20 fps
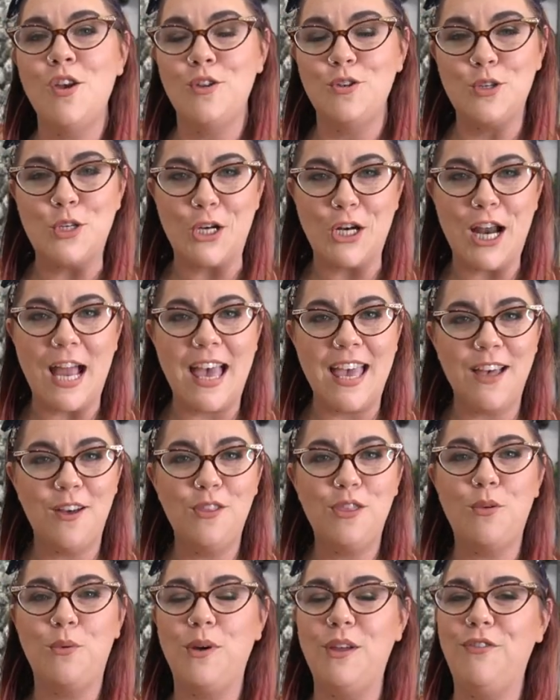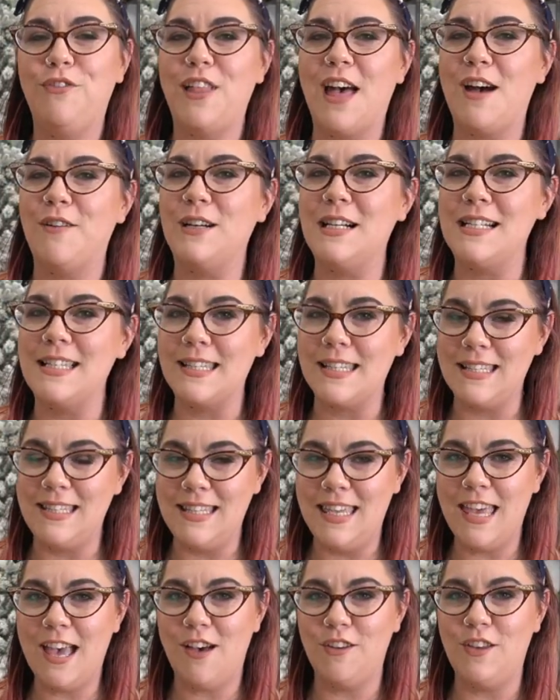Try out the wood flowers,
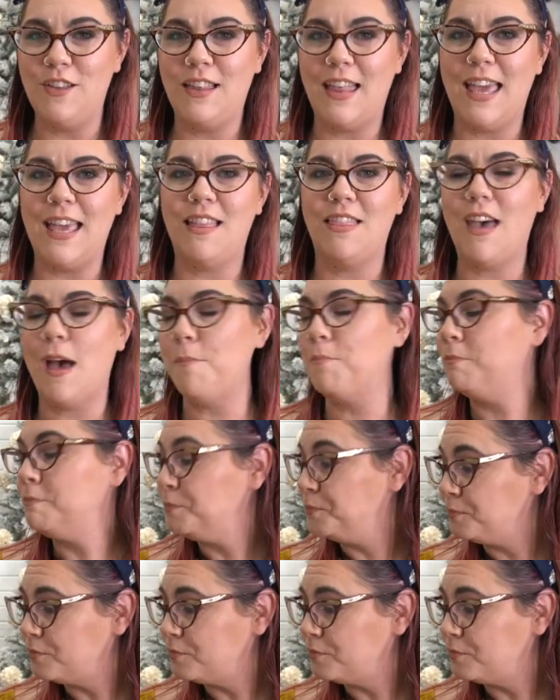see how you like them,